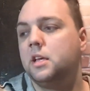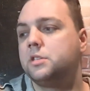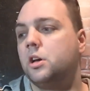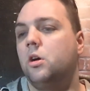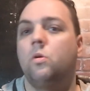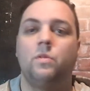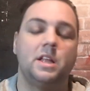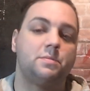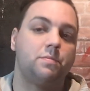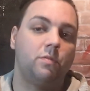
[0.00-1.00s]
So
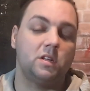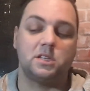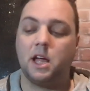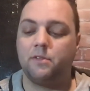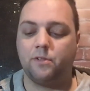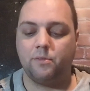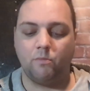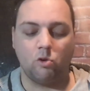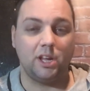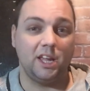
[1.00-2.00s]
that's aside from
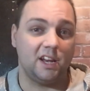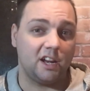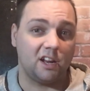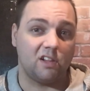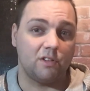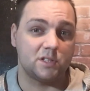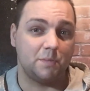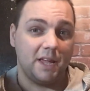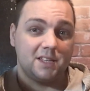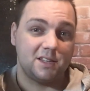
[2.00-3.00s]
working in an enclosed
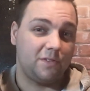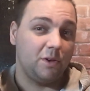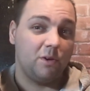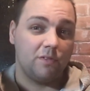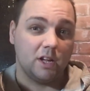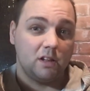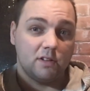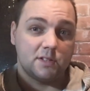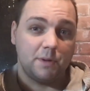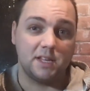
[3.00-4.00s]
space. If you have an
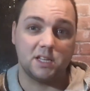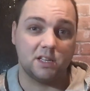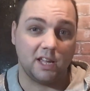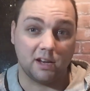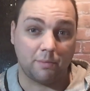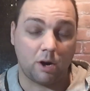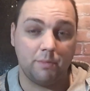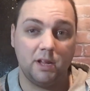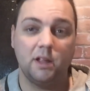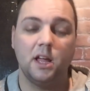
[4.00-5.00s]
enclosed space in like an
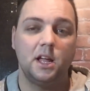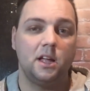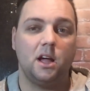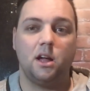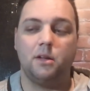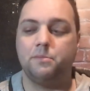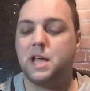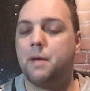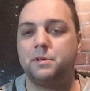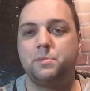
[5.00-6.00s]
apartment,
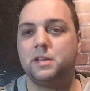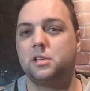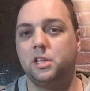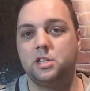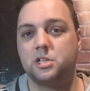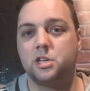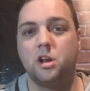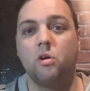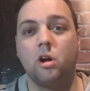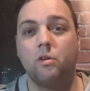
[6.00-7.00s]
DAP is basically just a
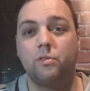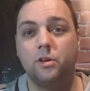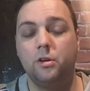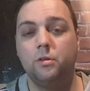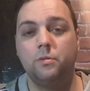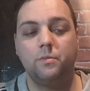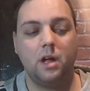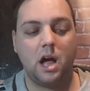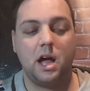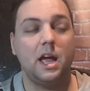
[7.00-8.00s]
no-go for you.
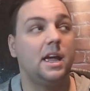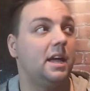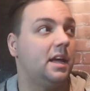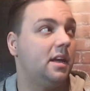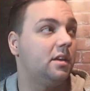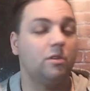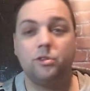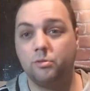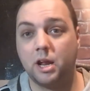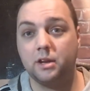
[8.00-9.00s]
I don't
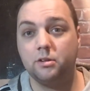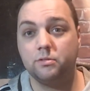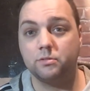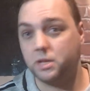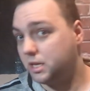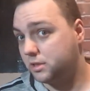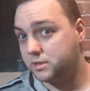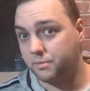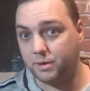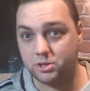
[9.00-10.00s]
do what I do, and
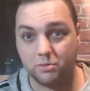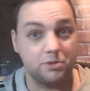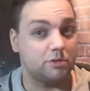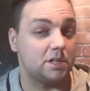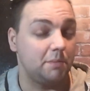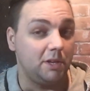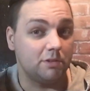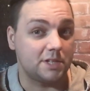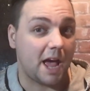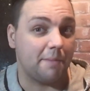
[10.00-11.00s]
some of my streams you'll see me
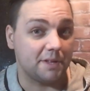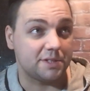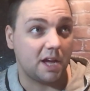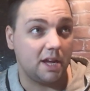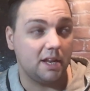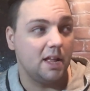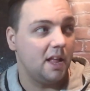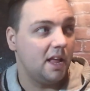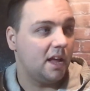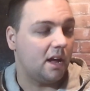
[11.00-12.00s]
use DAP inside,
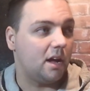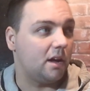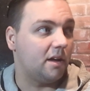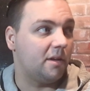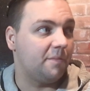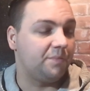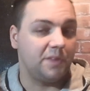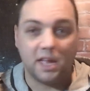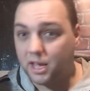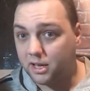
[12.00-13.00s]

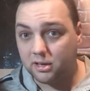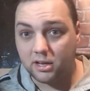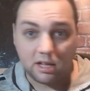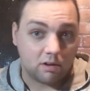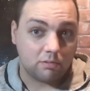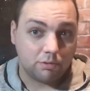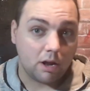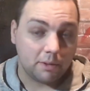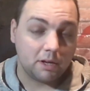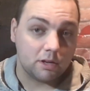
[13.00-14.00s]
and it'll
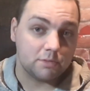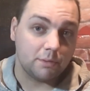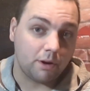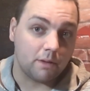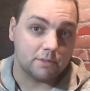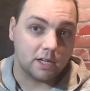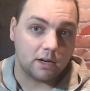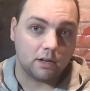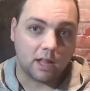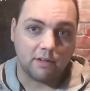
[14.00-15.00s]
probably cause me problems
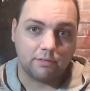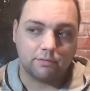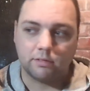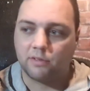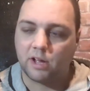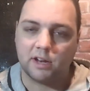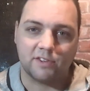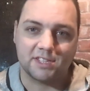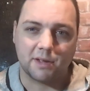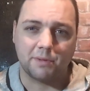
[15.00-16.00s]
later in life. I've kind of
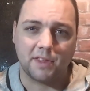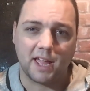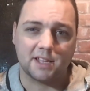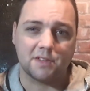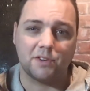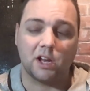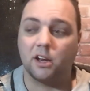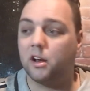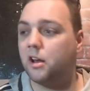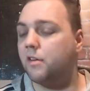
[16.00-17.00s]
accepted that because I've done
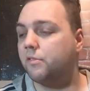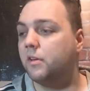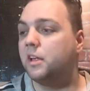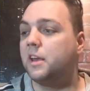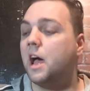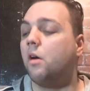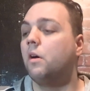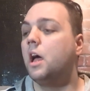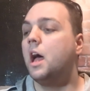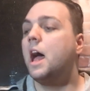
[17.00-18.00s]
it enough. Now,
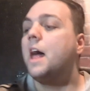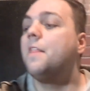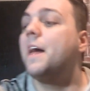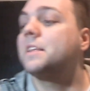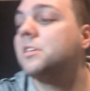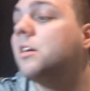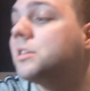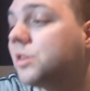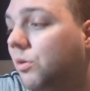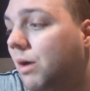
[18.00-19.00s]
that's
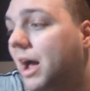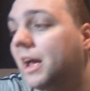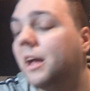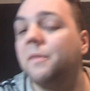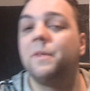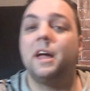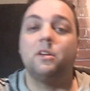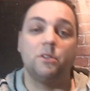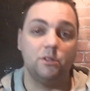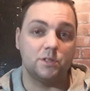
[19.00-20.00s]
also why I
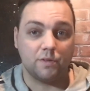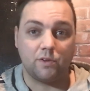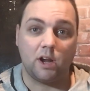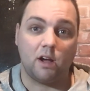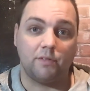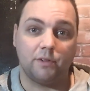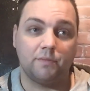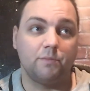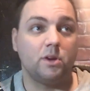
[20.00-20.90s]
don't use it very often.